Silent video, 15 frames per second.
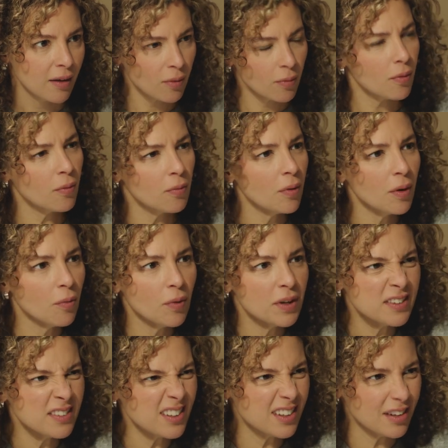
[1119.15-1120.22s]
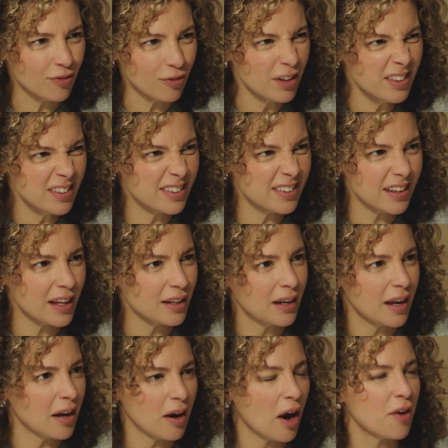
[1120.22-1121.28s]
What's the difference?
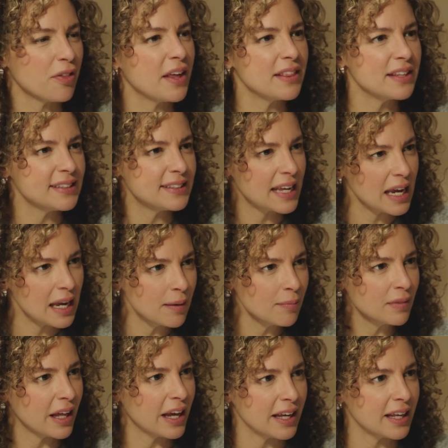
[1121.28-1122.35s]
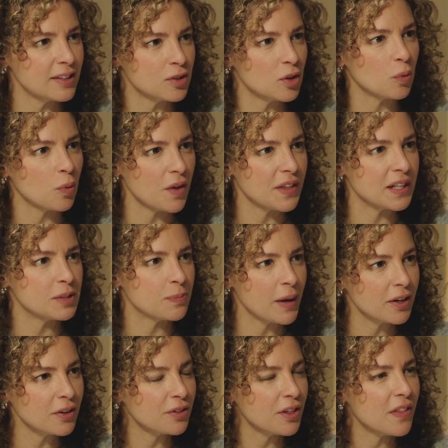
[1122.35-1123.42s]
And are they the same? Like, is there one that's
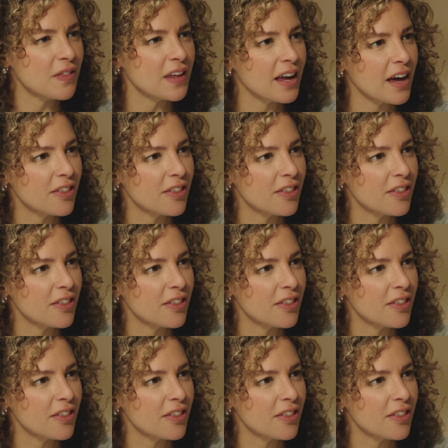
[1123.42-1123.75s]
better than the